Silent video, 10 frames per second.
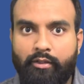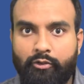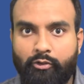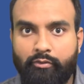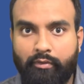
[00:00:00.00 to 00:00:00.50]

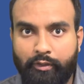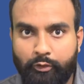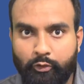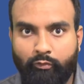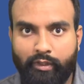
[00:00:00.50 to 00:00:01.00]
So
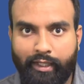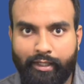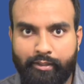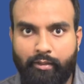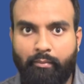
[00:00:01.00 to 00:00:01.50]
you will
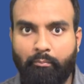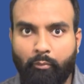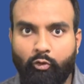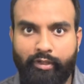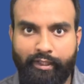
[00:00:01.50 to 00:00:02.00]
get
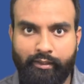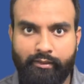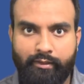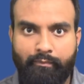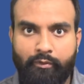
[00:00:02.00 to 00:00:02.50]
more
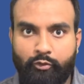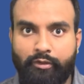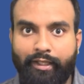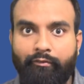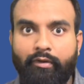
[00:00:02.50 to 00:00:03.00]
readers, so
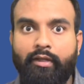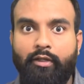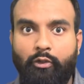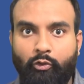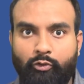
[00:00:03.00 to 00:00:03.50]
they will
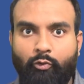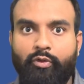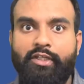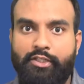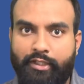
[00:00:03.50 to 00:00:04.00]
not
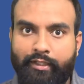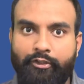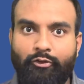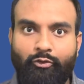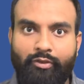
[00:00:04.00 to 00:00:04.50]
only share
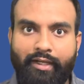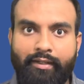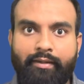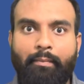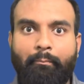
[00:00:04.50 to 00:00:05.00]
your
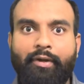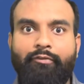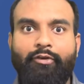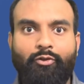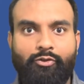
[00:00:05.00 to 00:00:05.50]
content but
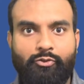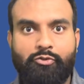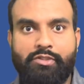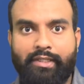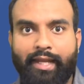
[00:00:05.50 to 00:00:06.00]
will
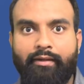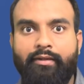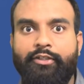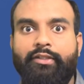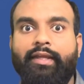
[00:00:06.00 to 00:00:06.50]
also tell
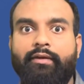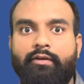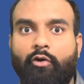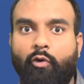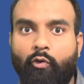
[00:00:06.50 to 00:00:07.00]
their
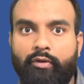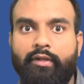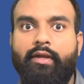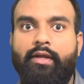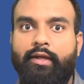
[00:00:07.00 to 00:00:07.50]
own
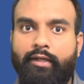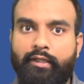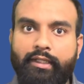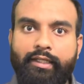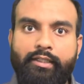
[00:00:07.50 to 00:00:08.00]

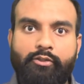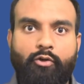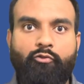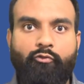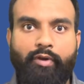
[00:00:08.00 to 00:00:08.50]
colleagues
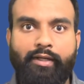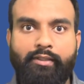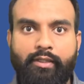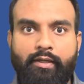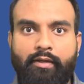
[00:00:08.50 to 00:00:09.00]
or
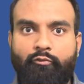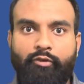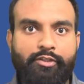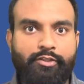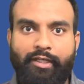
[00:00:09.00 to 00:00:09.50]
friends
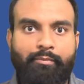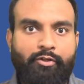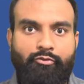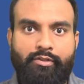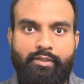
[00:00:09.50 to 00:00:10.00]
with the same
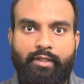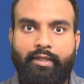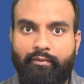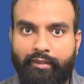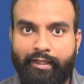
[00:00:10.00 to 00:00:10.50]
interest
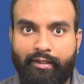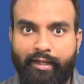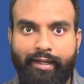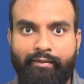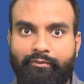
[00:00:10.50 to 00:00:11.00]
that
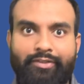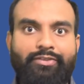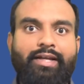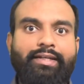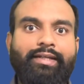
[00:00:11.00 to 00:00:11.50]
hey,
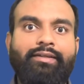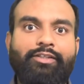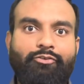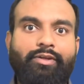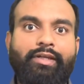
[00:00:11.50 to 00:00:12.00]
this article
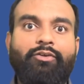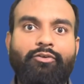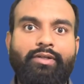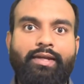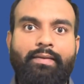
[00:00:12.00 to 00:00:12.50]
is really
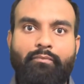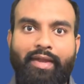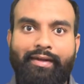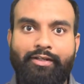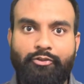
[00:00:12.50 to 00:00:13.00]
good
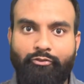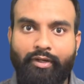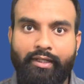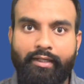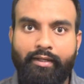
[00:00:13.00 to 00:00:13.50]
and it's
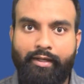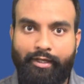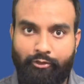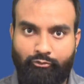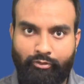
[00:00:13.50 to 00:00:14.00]
really
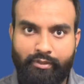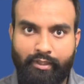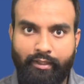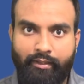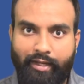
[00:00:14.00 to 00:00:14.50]

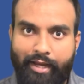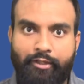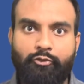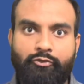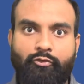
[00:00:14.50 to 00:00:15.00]
interesting and
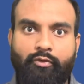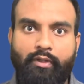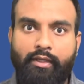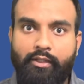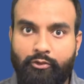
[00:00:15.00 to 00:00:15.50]
useful.
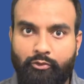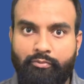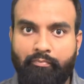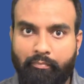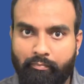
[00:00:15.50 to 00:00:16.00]

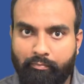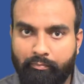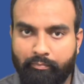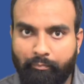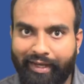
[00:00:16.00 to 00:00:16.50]
So
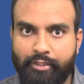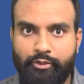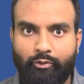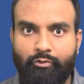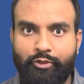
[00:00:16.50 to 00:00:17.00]
make
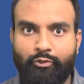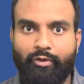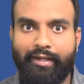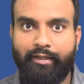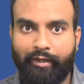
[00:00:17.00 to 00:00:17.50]
sure you
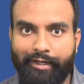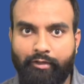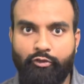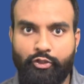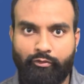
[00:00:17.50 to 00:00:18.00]
add great
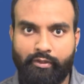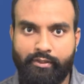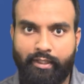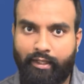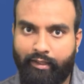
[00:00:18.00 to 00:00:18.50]

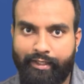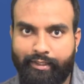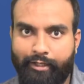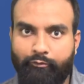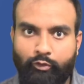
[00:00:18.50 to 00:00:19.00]
visuals
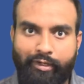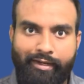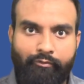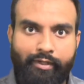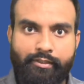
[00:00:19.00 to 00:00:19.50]
like
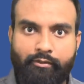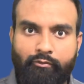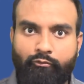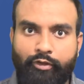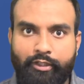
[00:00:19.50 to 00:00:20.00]
infographics,
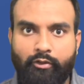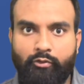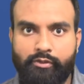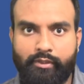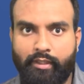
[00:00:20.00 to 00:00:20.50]

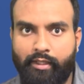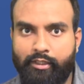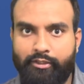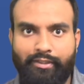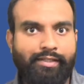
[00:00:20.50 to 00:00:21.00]
videos,
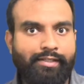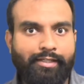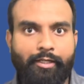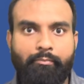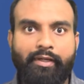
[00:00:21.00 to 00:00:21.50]

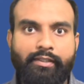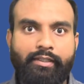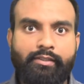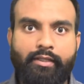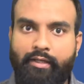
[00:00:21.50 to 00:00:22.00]
stunning
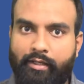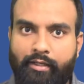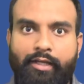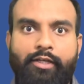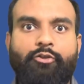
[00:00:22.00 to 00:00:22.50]
images
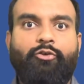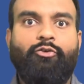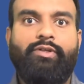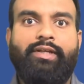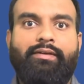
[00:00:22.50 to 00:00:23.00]
in your
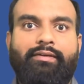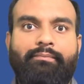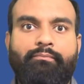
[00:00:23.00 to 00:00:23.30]
content.